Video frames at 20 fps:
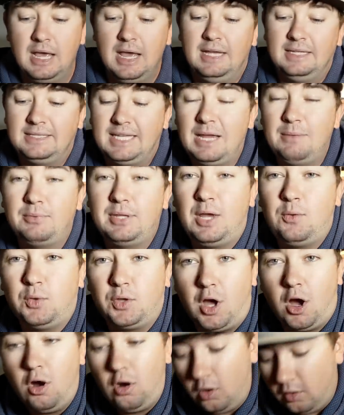Same thing
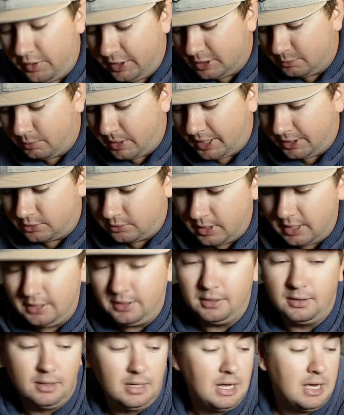with all these baits right
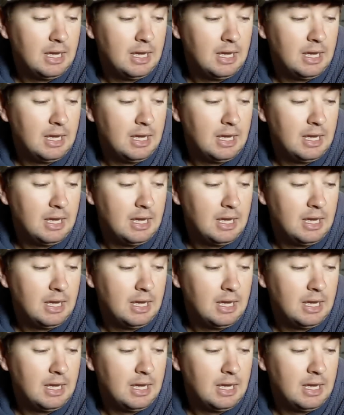here.